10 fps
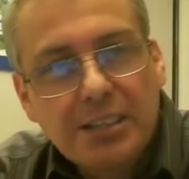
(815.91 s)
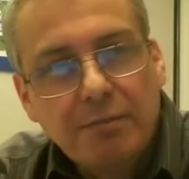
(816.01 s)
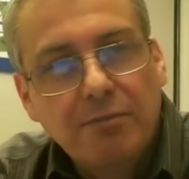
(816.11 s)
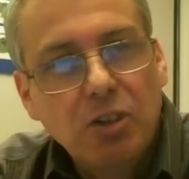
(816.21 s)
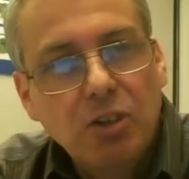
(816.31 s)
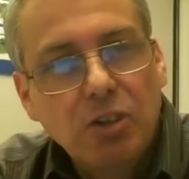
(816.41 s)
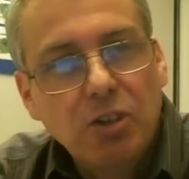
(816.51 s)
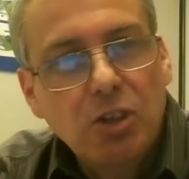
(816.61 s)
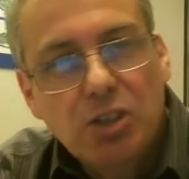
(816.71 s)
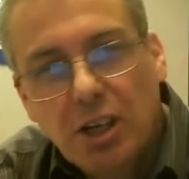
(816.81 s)
that
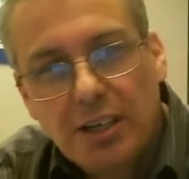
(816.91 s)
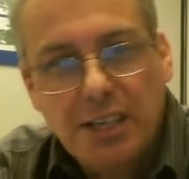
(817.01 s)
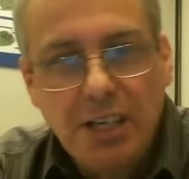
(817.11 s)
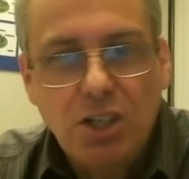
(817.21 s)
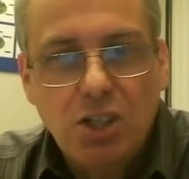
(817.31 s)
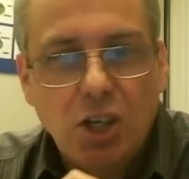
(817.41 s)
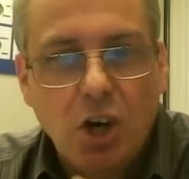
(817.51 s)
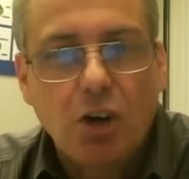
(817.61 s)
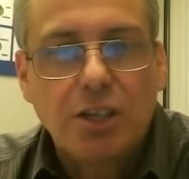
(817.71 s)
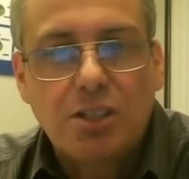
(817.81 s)

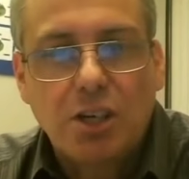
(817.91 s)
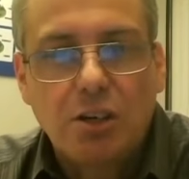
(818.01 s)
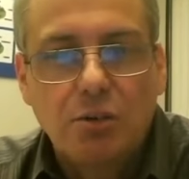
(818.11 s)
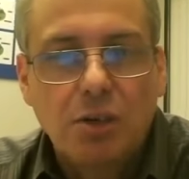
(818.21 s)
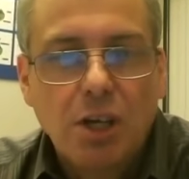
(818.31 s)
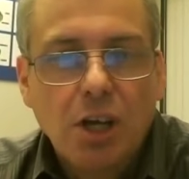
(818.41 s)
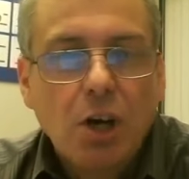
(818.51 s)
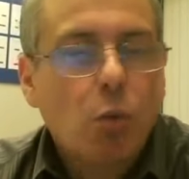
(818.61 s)
virtualization on its own